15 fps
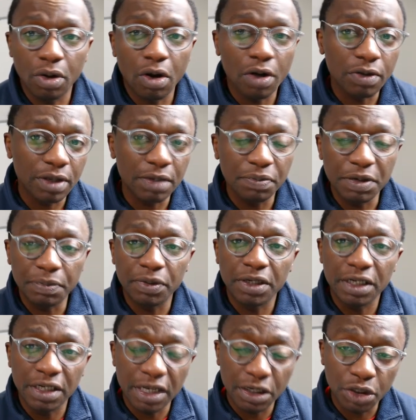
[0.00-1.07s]
other people
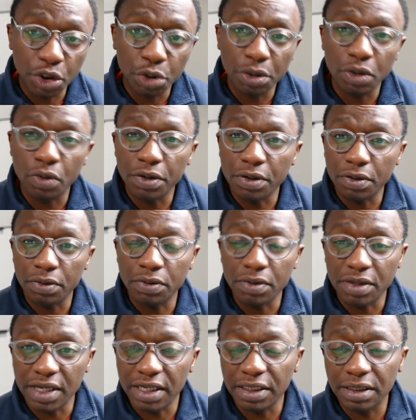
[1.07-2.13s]
in the industry going through
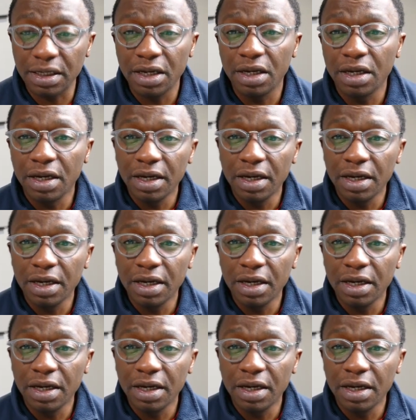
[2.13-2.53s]
this.